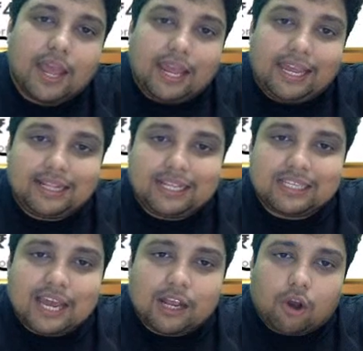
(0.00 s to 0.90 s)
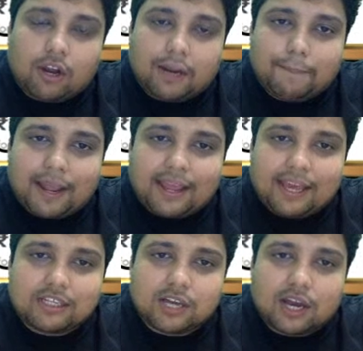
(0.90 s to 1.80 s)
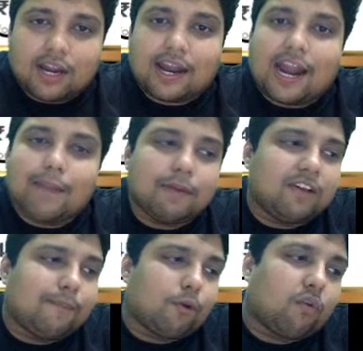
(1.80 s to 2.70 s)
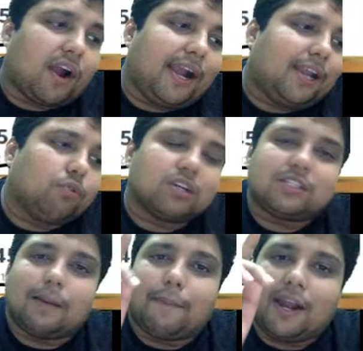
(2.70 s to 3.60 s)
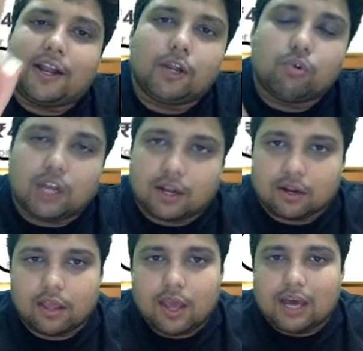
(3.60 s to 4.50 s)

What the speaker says: In this iconic package, Unacademy will provide you a separate tutor,